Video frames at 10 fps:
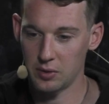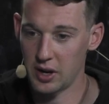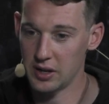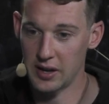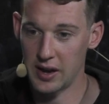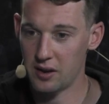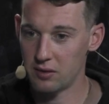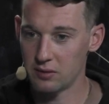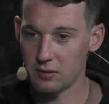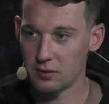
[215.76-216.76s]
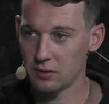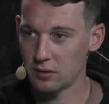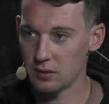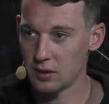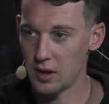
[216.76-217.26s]
Great town.
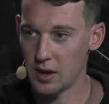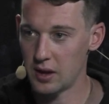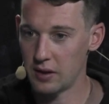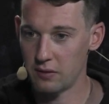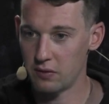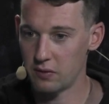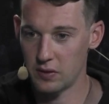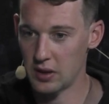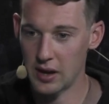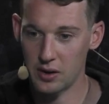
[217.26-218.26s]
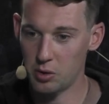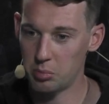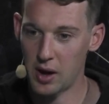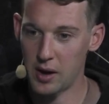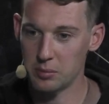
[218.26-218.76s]
I've had no
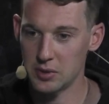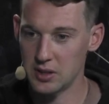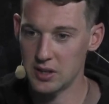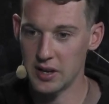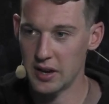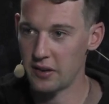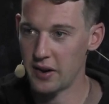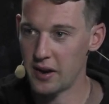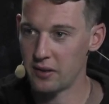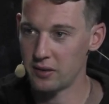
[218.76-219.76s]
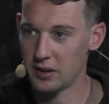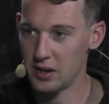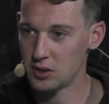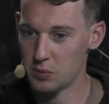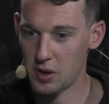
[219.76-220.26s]
problems, easy to get around. It
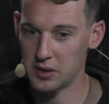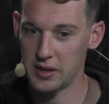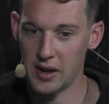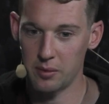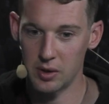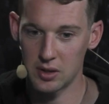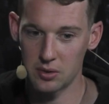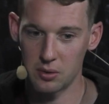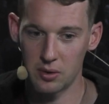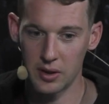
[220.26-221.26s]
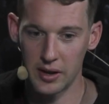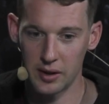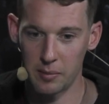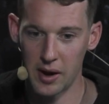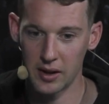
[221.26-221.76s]
is a smaller town, but it's cool that
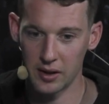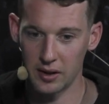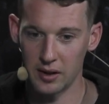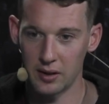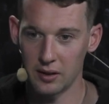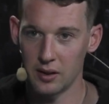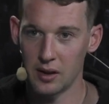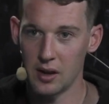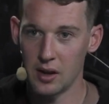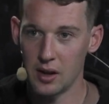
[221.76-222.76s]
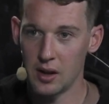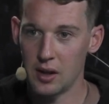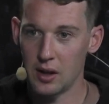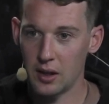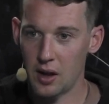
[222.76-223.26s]
you're back in a
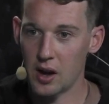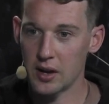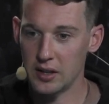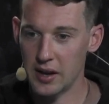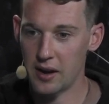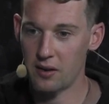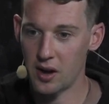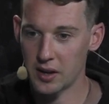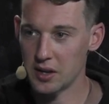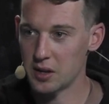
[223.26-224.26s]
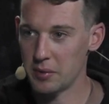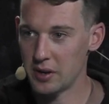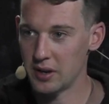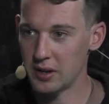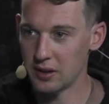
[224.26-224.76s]
hockey town, hockey
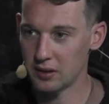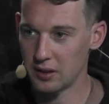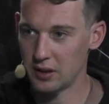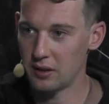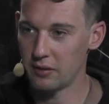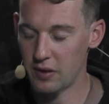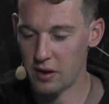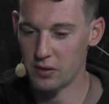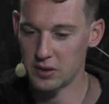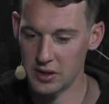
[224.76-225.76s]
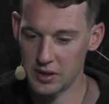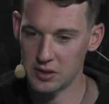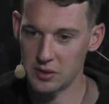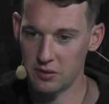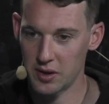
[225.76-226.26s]
community. And everyone here
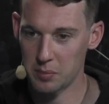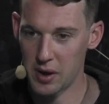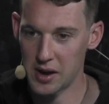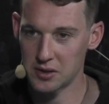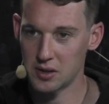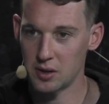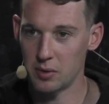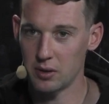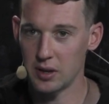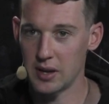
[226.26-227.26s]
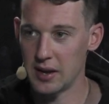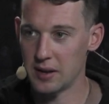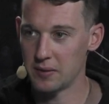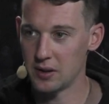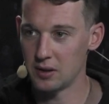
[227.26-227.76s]
seems very passionate about the
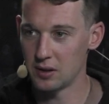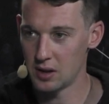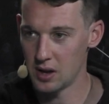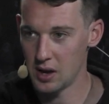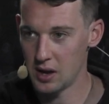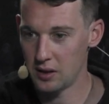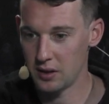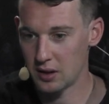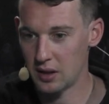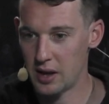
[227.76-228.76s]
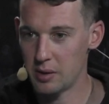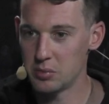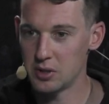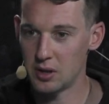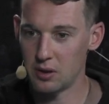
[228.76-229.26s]
game and the
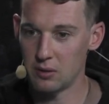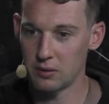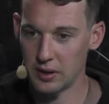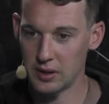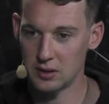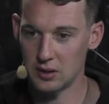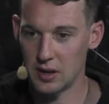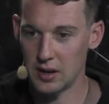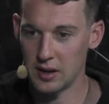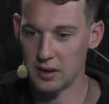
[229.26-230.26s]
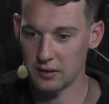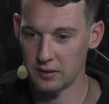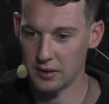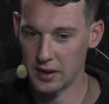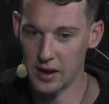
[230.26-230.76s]
club. So it's,
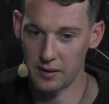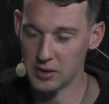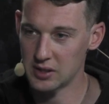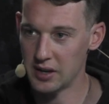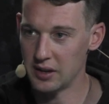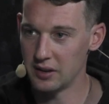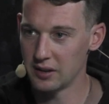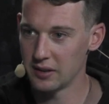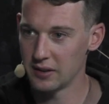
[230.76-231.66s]
I'm excited.